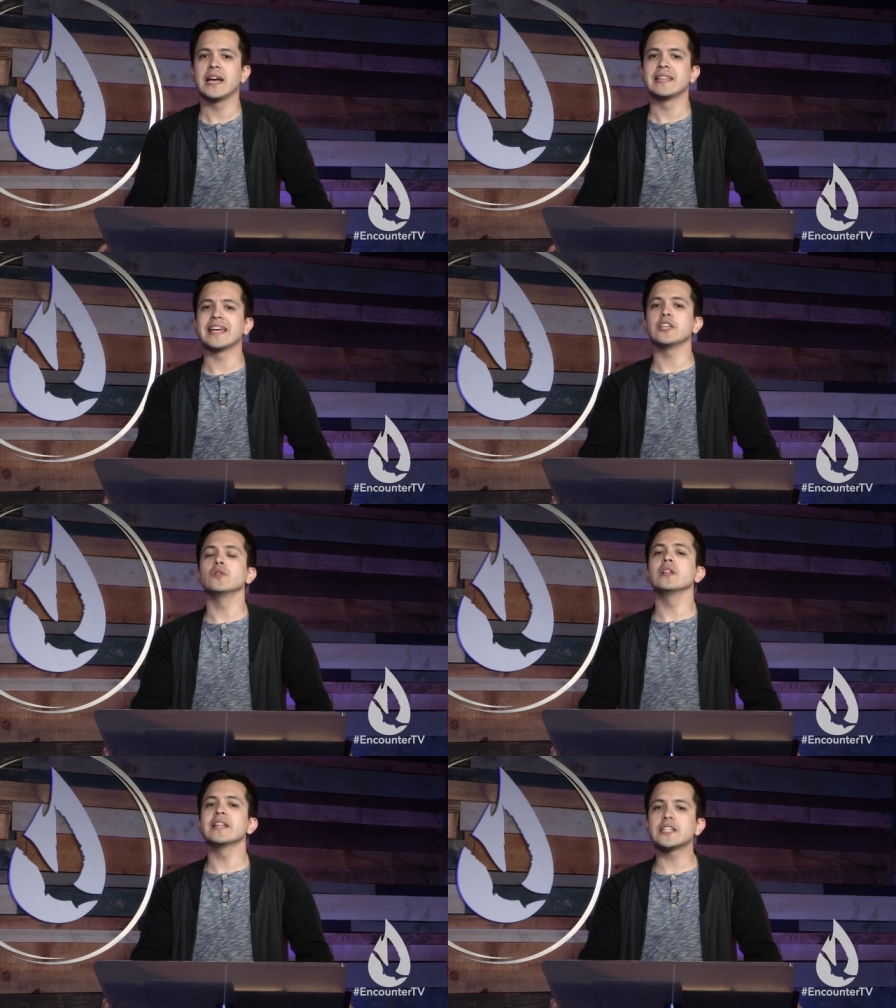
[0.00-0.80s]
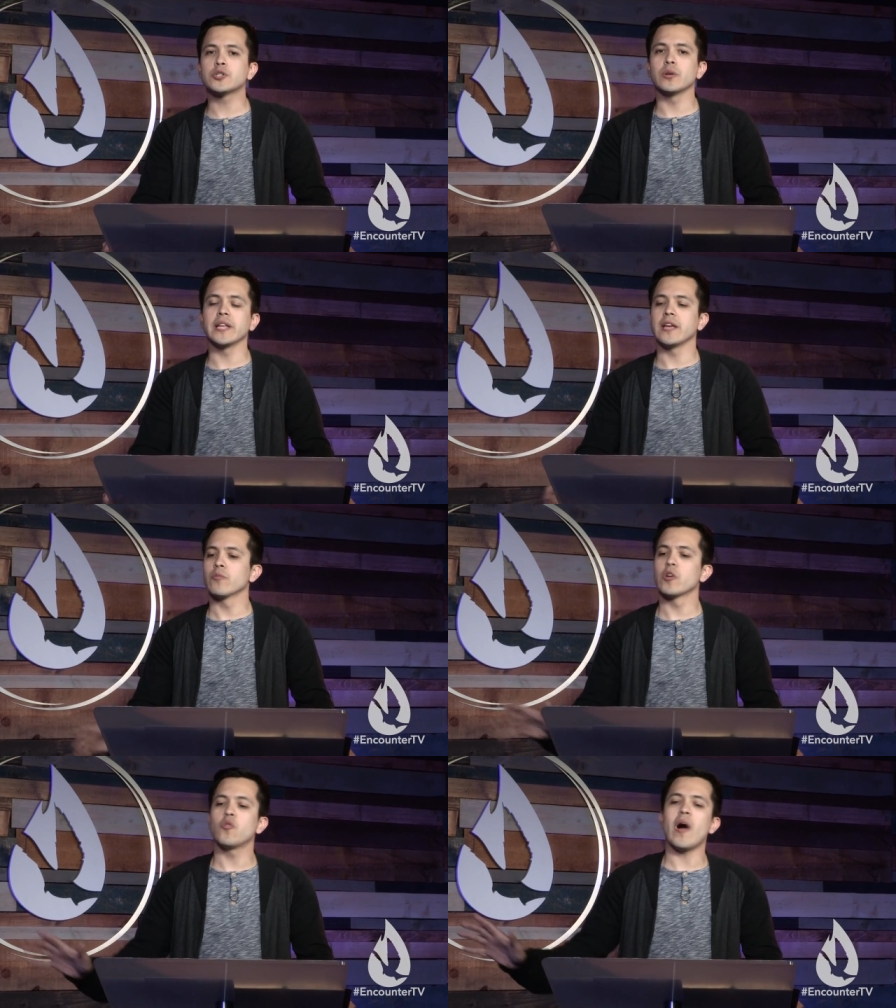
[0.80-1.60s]
that you literally
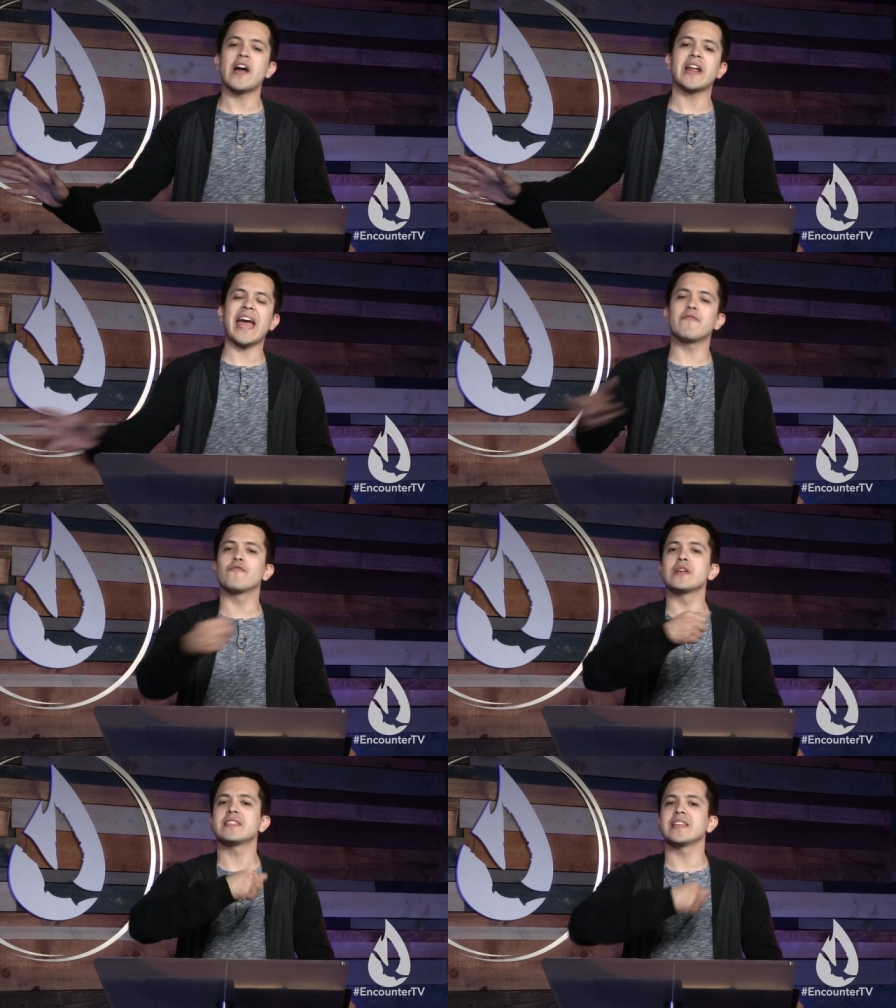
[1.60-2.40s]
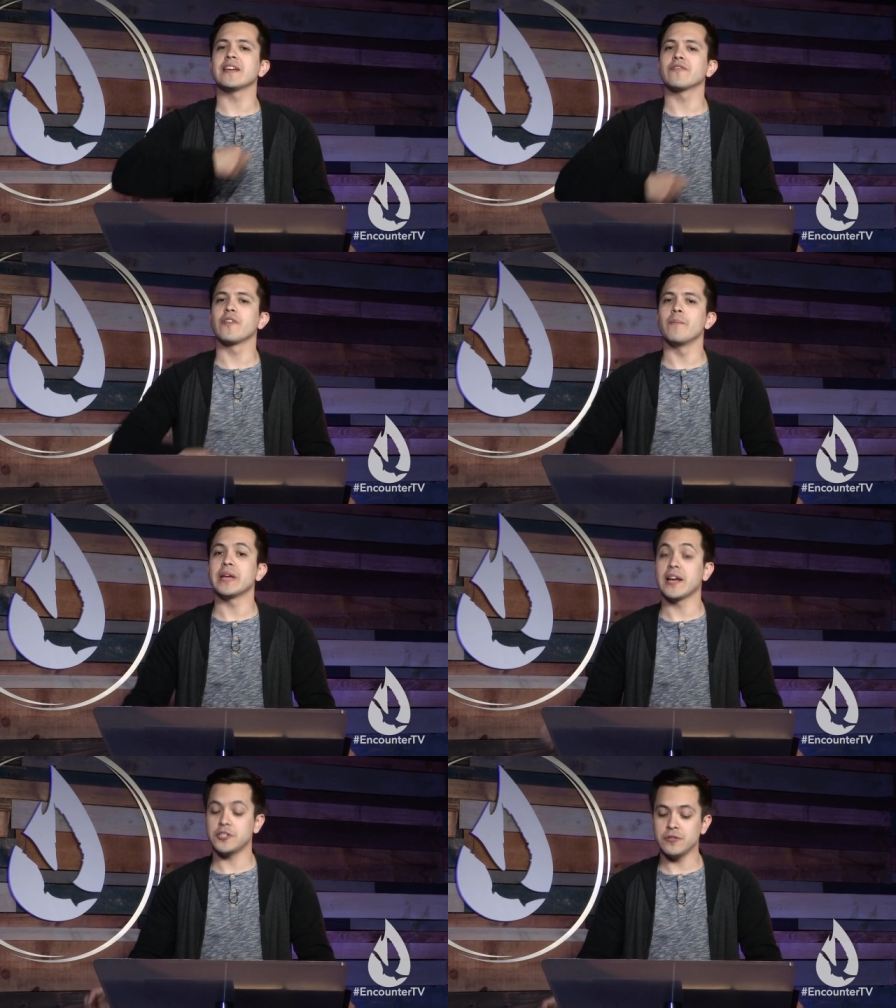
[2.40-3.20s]
required everything from
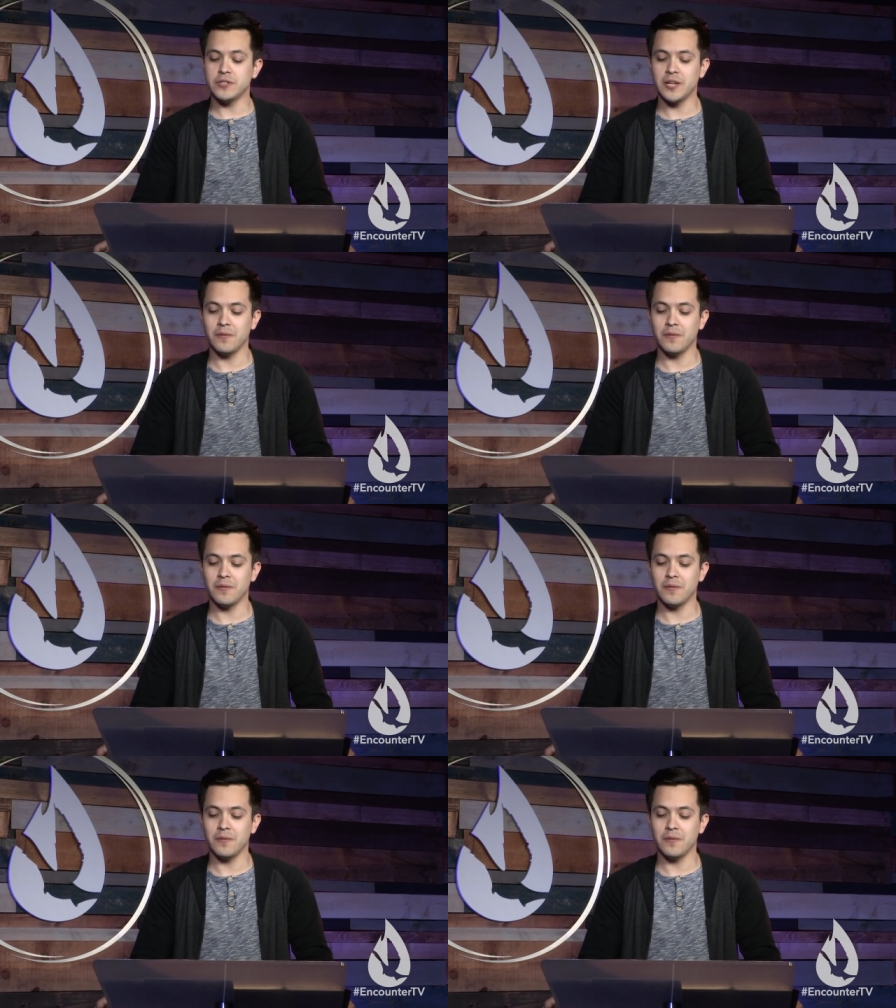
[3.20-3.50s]
me, as you did